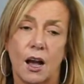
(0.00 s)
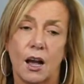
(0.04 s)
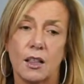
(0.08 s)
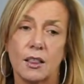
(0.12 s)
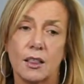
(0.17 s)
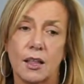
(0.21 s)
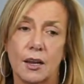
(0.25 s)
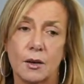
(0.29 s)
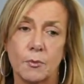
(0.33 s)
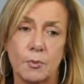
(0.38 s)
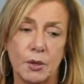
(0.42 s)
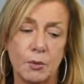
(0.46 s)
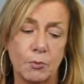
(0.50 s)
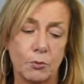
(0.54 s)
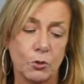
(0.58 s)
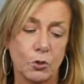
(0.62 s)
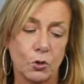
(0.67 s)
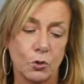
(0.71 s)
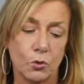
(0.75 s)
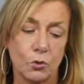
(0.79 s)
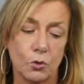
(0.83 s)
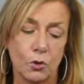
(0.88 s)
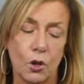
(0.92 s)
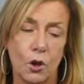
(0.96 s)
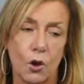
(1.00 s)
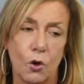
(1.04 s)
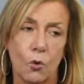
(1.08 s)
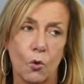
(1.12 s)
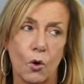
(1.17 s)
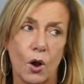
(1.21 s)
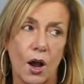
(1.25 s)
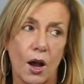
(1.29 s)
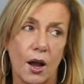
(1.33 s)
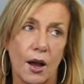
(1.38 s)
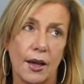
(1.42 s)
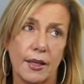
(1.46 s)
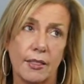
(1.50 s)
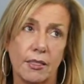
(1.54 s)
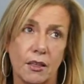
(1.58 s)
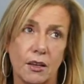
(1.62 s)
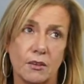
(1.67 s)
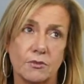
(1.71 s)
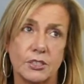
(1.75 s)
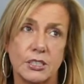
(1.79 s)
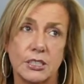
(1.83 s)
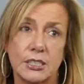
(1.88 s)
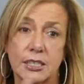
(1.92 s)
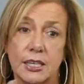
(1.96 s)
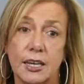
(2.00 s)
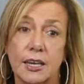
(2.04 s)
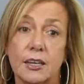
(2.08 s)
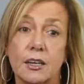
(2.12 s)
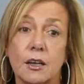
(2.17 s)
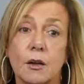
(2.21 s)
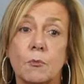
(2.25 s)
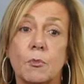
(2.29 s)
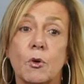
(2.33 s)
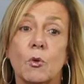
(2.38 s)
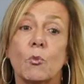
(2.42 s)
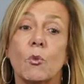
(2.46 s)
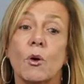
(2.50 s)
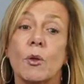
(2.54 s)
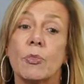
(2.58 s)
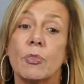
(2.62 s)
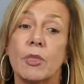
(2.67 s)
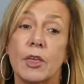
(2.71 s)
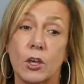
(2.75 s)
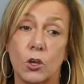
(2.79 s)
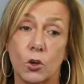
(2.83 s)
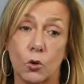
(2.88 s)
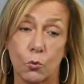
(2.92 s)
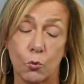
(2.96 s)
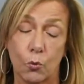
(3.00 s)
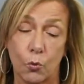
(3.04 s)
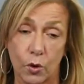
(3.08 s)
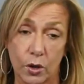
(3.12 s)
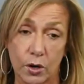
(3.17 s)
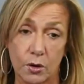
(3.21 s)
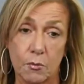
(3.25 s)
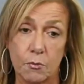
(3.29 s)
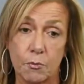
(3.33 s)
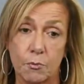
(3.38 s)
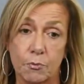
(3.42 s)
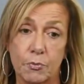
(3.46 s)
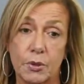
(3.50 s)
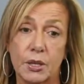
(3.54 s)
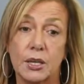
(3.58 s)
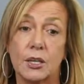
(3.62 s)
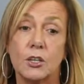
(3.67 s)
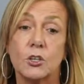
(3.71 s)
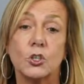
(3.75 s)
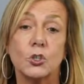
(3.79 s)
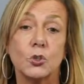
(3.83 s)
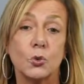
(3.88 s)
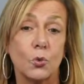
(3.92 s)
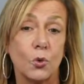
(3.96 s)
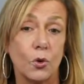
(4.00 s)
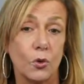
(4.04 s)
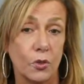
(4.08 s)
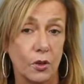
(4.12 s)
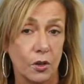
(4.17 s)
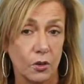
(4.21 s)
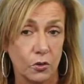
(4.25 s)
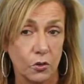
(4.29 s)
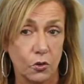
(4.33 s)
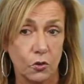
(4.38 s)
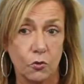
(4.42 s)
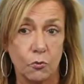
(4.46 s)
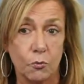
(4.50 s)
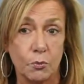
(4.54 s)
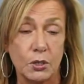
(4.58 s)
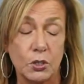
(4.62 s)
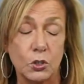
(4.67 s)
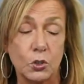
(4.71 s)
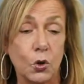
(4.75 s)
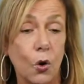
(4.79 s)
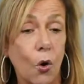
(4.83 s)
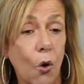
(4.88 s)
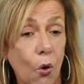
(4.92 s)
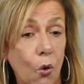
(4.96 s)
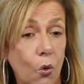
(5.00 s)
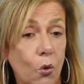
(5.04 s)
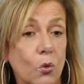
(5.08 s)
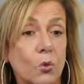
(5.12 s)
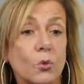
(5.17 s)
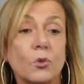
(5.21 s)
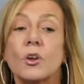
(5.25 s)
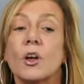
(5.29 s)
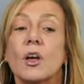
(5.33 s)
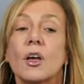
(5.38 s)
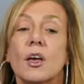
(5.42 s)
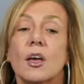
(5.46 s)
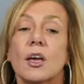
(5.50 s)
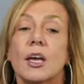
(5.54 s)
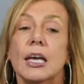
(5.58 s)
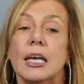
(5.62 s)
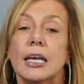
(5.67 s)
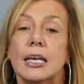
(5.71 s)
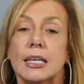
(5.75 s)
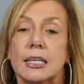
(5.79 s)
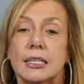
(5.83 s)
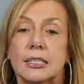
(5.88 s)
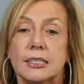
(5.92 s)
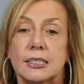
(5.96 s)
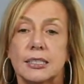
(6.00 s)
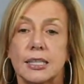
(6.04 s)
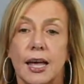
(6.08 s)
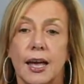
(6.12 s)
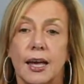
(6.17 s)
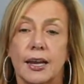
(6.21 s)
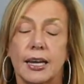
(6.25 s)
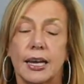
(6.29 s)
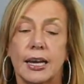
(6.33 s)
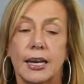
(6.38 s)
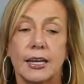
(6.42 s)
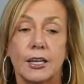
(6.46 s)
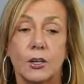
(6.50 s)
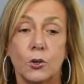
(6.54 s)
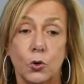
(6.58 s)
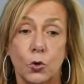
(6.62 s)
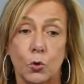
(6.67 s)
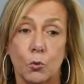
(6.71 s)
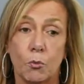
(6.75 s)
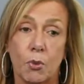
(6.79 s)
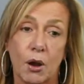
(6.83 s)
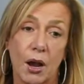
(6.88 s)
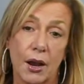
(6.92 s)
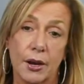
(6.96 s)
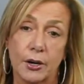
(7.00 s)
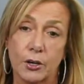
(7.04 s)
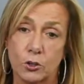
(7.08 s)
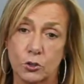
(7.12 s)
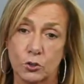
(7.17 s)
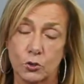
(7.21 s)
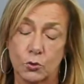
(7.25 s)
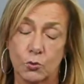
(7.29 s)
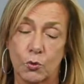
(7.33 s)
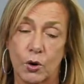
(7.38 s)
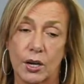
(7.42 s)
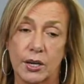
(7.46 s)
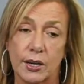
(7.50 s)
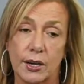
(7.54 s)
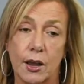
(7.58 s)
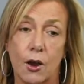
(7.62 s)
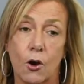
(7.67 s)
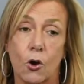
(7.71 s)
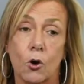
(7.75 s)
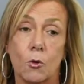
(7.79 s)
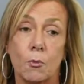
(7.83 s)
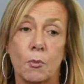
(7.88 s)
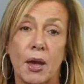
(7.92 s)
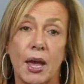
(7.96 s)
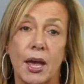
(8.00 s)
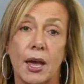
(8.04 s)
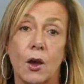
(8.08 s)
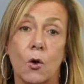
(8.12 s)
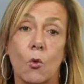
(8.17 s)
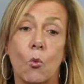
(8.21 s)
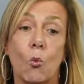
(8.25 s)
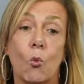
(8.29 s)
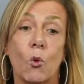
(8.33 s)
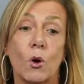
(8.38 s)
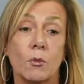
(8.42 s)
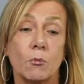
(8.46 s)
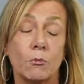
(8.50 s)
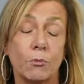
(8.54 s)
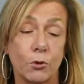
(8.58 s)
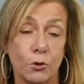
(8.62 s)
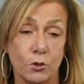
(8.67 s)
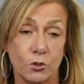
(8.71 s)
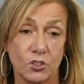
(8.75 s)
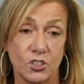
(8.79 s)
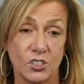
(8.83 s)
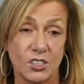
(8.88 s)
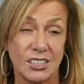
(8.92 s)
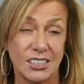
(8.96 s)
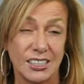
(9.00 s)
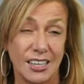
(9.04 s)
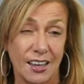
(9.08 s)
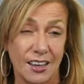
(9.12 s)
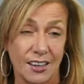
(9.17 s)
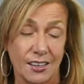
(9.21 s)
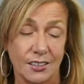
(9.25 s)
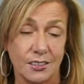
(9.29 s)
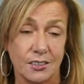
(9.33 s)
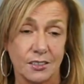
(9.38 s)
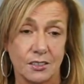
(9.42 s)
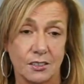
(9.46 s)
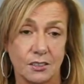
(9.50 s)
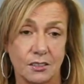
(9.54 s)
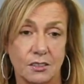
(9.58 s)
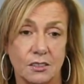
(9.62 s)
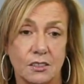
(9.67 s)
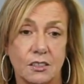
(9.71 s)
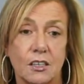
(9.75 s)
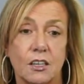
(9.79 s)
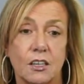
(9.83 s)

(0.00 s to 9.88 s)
a lot of people don't know. I love Sienna, but one thing you want to be sure that you've been told is that any new buyers right now are paying 1%